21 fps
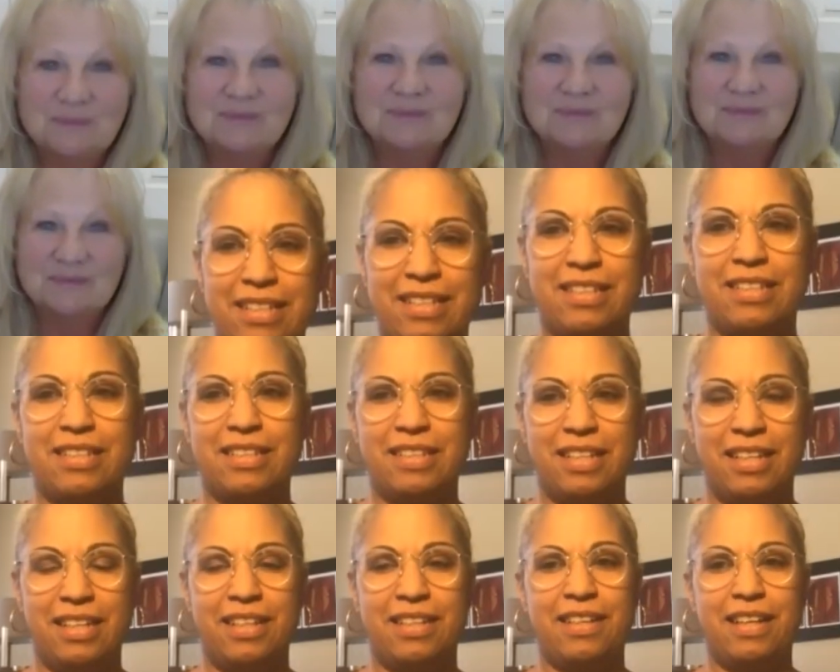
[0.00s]
Yes,
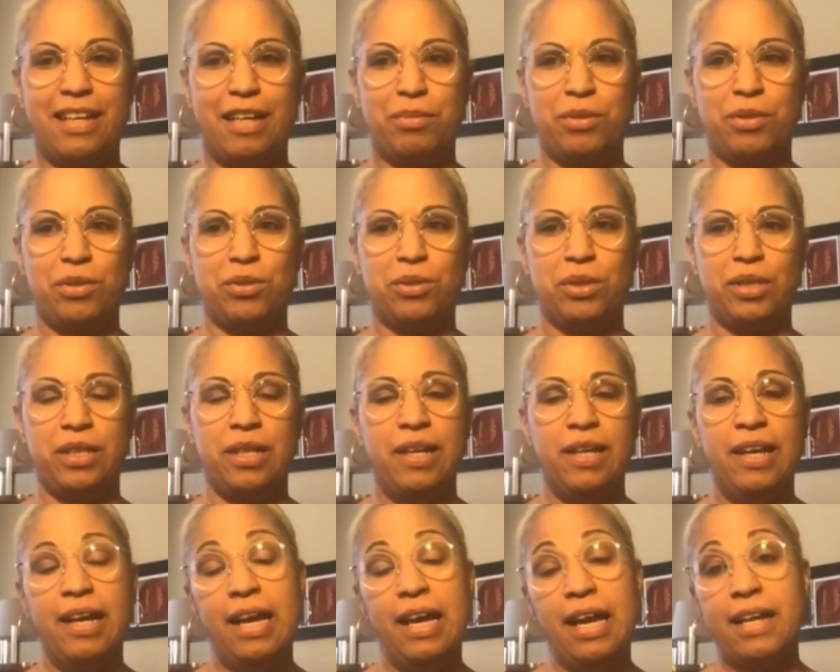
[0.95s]
indeed. Absolutely.
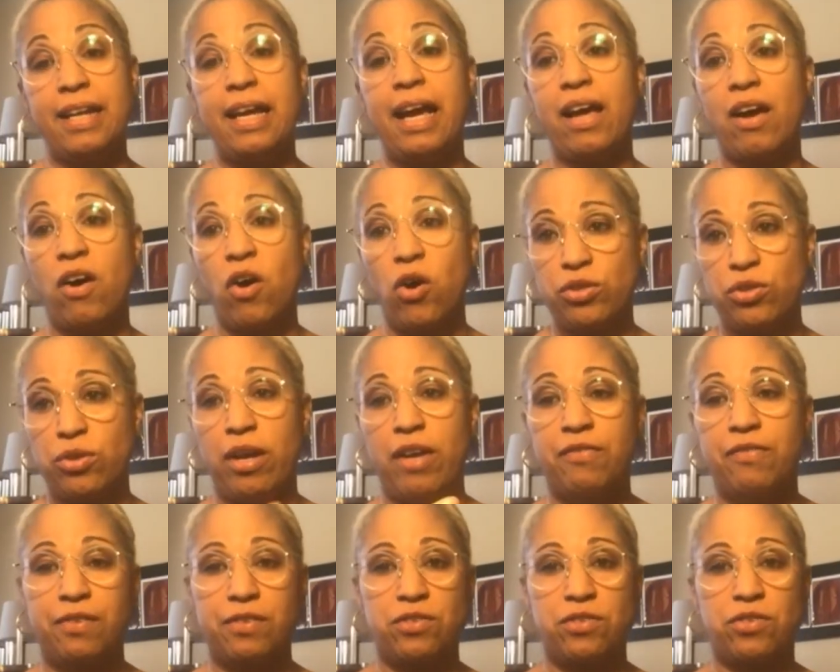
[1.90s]
And I also
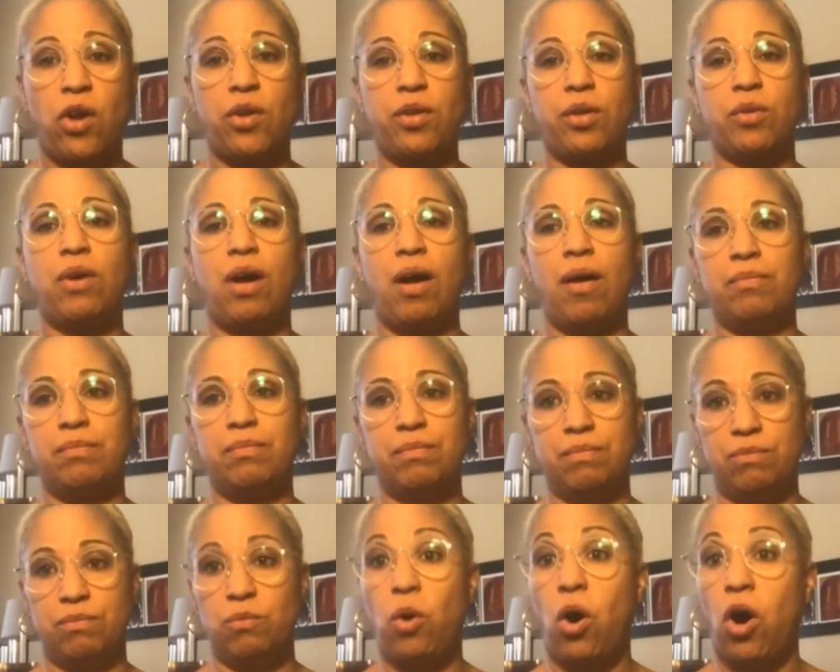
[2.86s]
have started
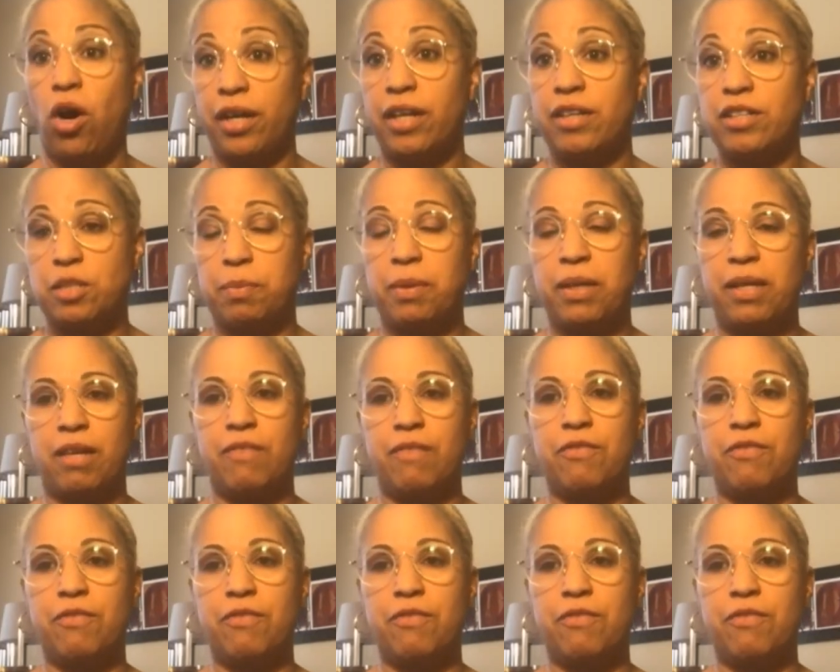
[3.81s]
walking. Speaking of